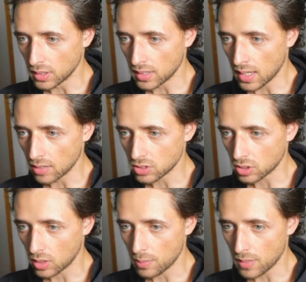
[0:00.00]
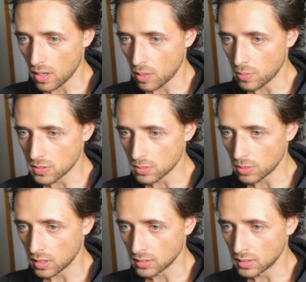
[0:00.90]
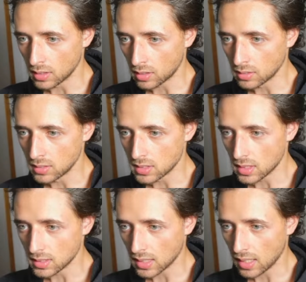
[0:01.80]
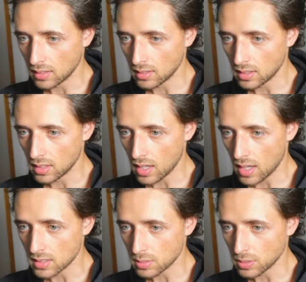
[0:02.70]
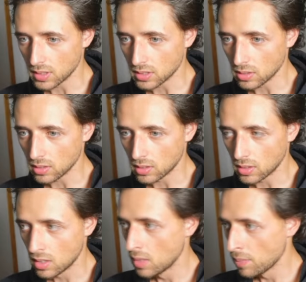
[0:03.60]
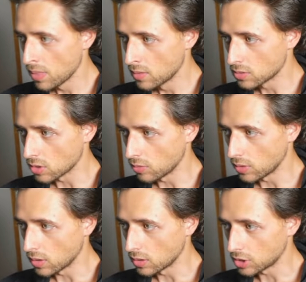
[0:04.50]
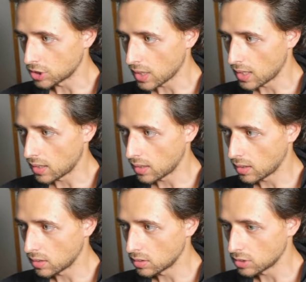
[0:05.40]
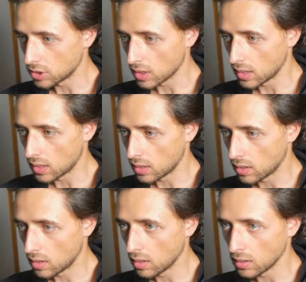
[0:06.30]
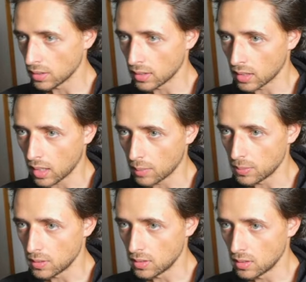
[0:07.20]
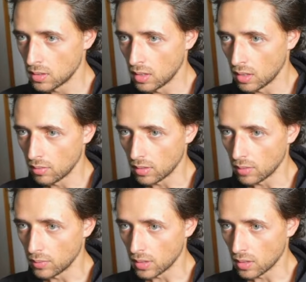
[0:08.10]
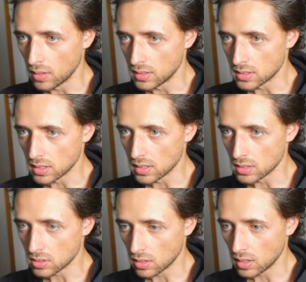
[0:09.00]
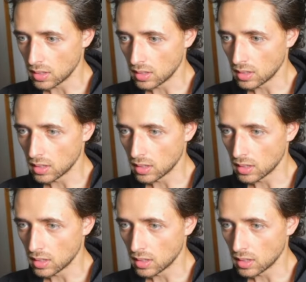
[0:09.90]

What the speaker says: now script that opens a booking link currently set to Calendly as a placeholder. So if we go to share, link copied, and we go into this right here,